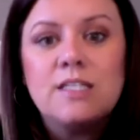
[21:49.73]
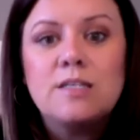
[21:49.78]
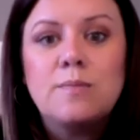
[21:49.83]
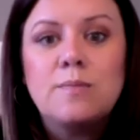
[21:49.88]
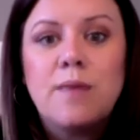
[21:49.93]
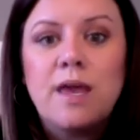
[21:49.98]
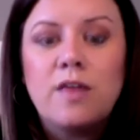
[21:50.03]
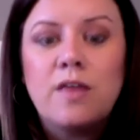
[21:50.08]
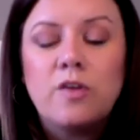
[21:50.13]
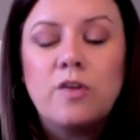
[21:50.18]
to
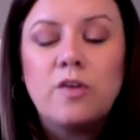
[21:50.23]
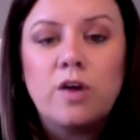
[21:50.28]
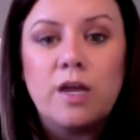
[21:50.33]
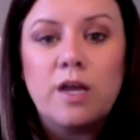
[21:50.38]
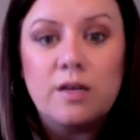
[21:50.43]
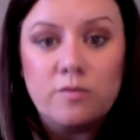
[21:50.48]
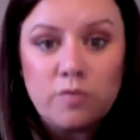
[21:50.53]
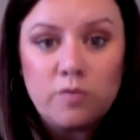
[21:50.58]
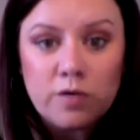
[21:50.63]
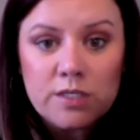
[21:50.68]
pay their
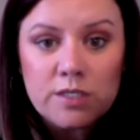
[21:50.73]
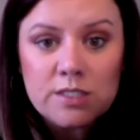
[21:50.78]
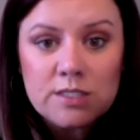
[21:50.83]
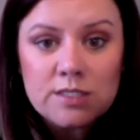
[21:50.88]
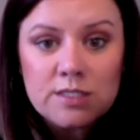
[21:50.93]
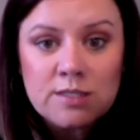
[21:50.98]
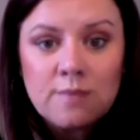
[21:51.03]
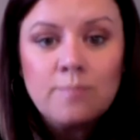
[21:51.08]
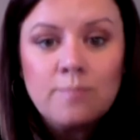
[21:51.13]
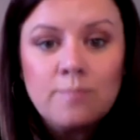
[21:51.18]
invoice
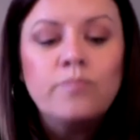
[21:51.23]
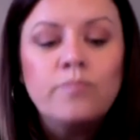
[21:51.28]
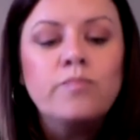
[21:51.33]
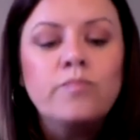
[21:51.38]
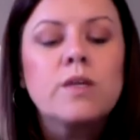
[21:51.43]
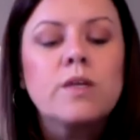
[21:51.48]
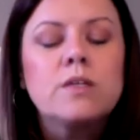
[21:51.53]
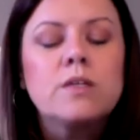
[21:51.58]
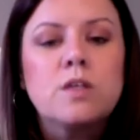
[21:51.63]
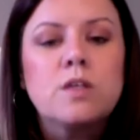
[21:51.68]

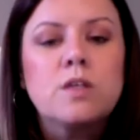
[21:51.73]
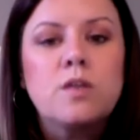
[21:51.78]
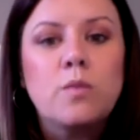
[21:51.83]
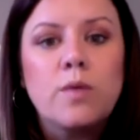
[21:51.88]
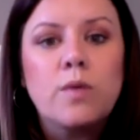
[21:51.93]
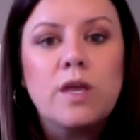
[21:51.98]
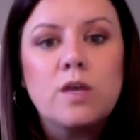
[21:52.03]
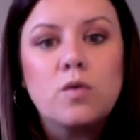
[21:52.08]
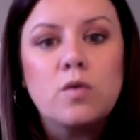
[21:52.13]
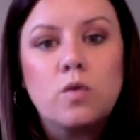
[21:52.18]
so that we
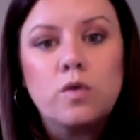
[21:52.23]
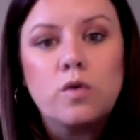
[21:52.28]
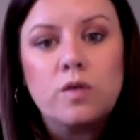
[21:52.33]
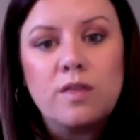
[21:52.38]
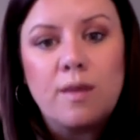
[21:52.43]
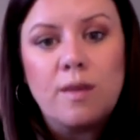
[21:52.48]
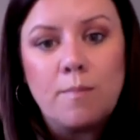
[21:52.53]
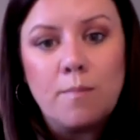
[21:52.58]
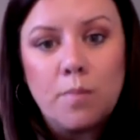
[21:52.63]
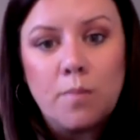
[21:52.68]
can order
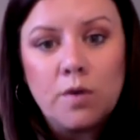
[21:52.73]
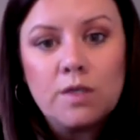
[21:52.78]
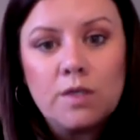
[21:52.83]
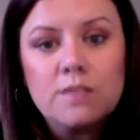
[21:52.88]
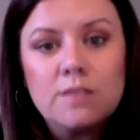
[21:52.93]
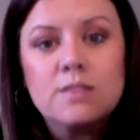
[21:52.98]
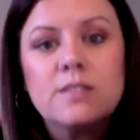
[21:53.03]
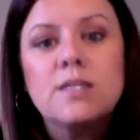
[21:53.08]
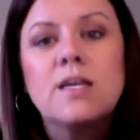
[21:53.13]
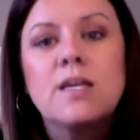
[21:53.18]
them
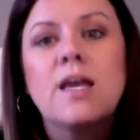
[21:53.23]
books.